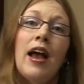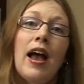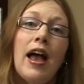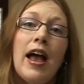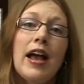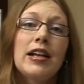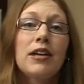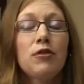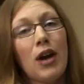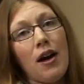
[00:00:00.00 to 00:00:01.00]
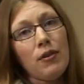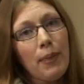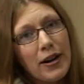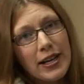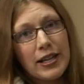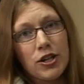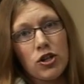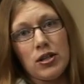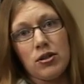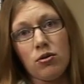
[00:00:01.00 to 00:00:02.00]
And if you have a body
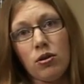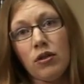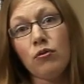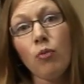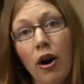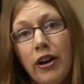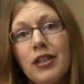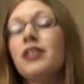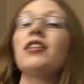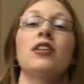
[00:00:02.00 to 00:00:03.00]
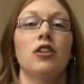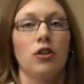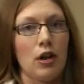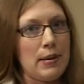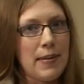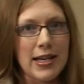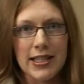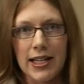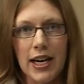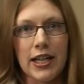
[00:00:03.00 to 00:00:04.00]
condition score of 1, you're
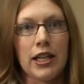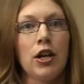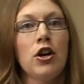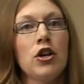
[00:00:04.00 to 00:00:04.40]
emaciated.